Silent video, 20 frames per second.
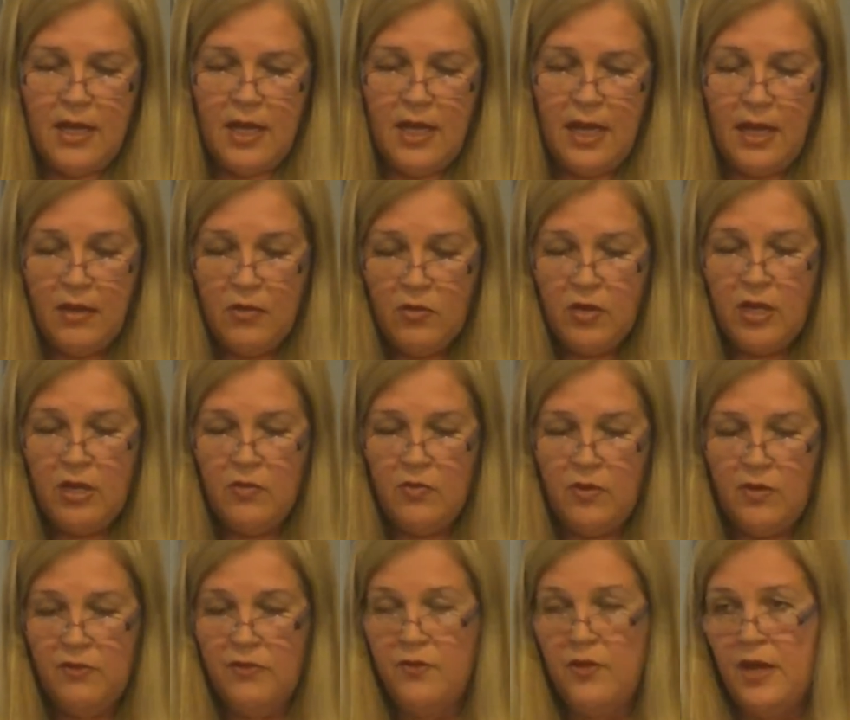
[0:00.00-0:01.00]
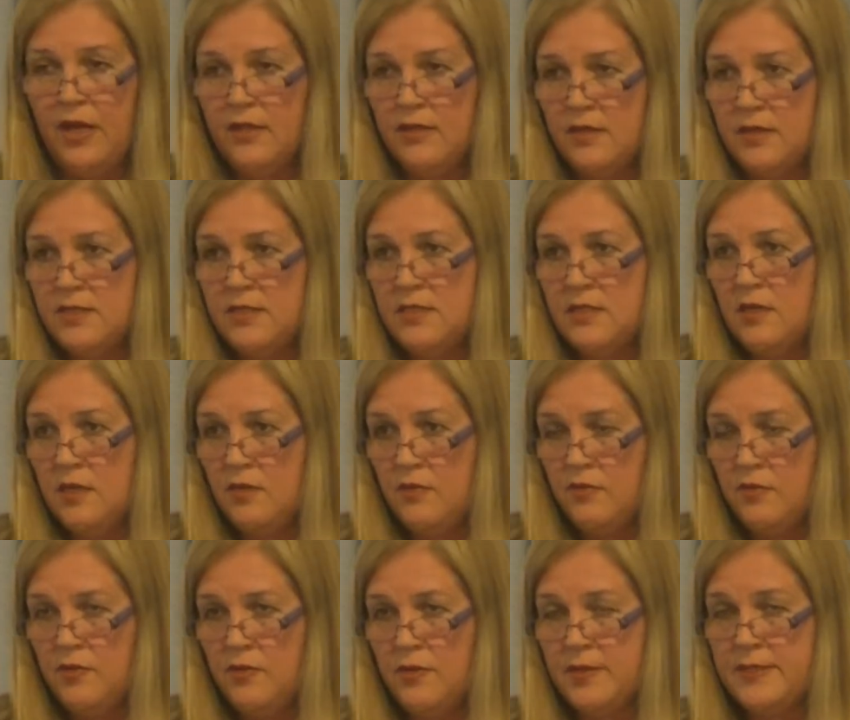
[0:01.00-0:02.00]
How can we fight this
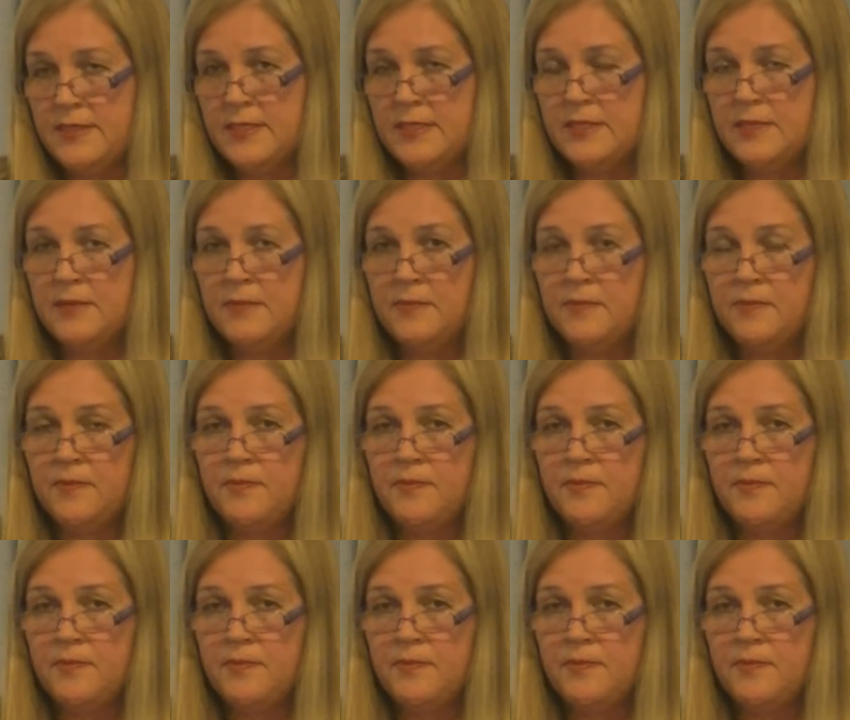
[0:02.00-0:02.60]
influence?